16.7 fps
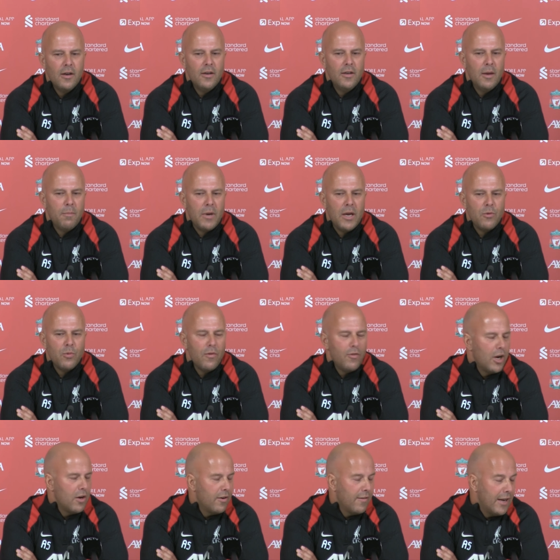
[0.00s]
that plays with
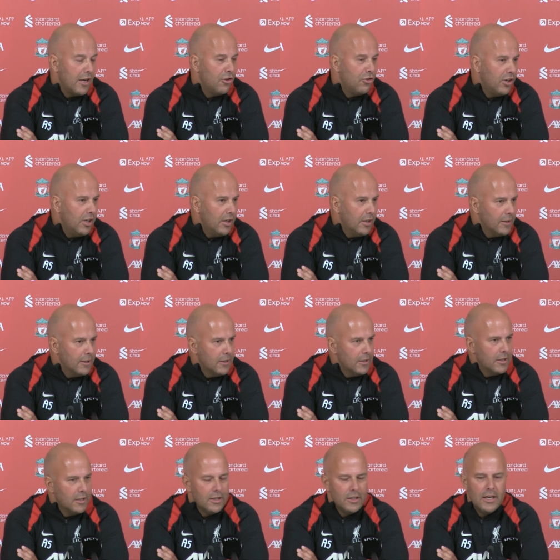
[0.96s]
a lot of energy,
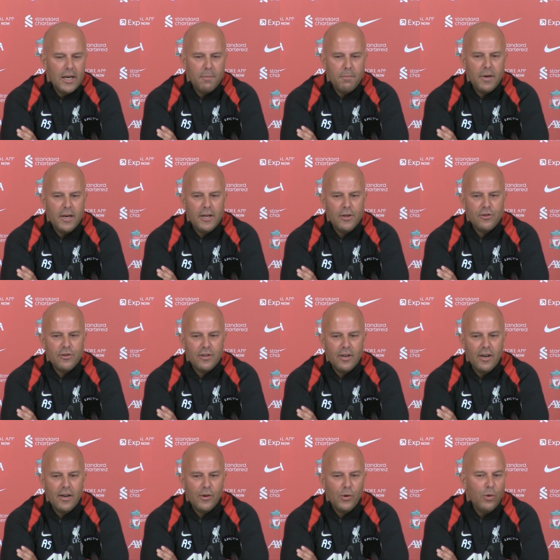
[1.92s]
that plays
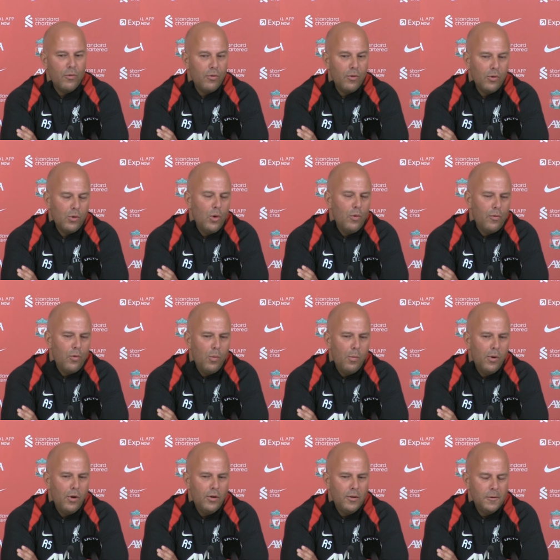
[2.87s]
uh, good good
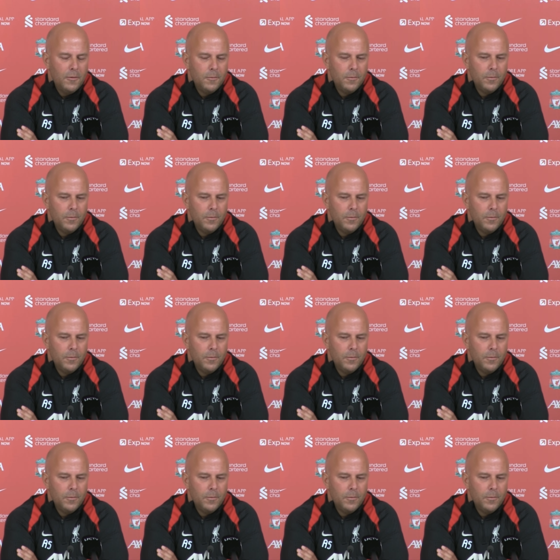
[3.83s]
football,